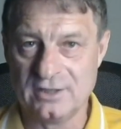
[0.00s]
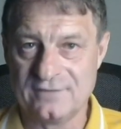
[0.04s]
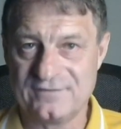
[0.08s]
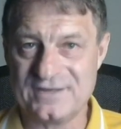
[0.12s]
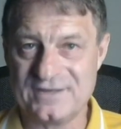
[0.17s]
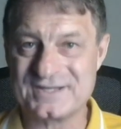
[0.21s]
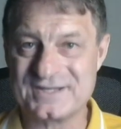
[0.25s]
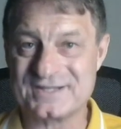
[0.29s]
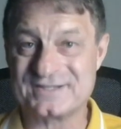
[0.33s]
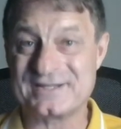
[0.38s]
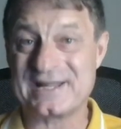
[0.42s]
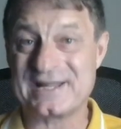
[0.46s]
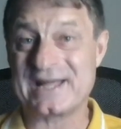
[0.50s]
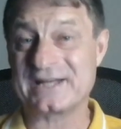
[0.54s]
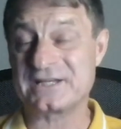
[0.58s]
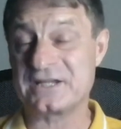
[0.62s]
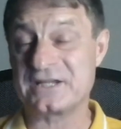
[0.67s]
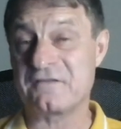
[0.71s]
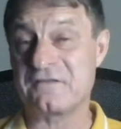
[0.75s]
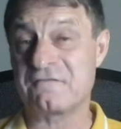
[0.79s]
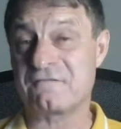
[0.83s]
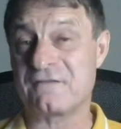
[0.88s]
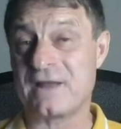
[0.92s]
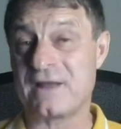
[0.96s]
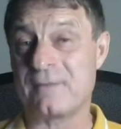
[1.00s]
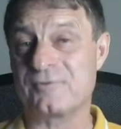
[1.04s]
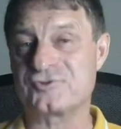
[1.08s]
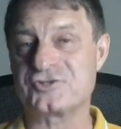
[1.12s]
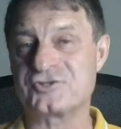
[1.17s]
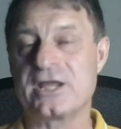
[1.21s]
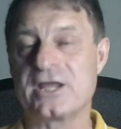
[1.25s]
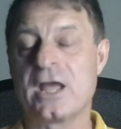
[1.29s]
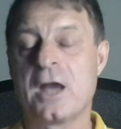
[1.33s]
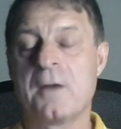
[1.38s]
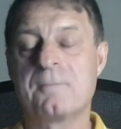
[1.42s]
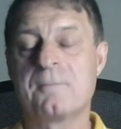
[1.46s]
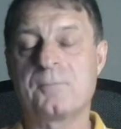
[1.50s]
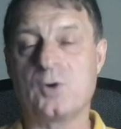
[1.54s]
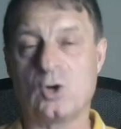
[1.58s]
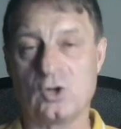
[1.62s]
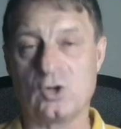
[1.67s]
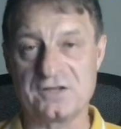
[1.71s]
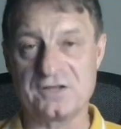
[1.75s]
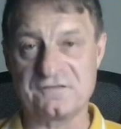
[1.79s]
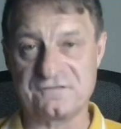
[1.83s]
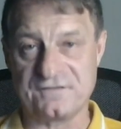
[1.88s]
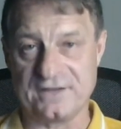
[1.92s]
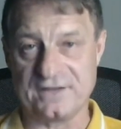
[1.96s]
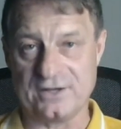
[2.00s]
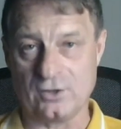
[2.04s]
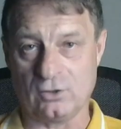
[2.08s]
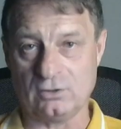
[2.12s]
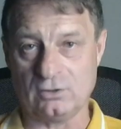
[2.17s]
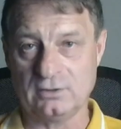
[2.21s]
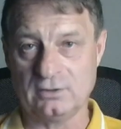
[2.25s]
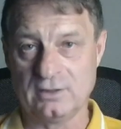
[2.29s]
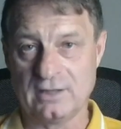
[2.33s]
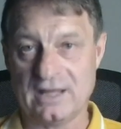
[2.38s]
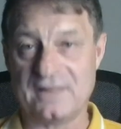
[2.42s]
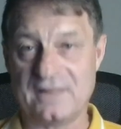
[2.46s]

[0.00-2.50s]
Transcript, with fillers: This is an anti inflammatory polyphenol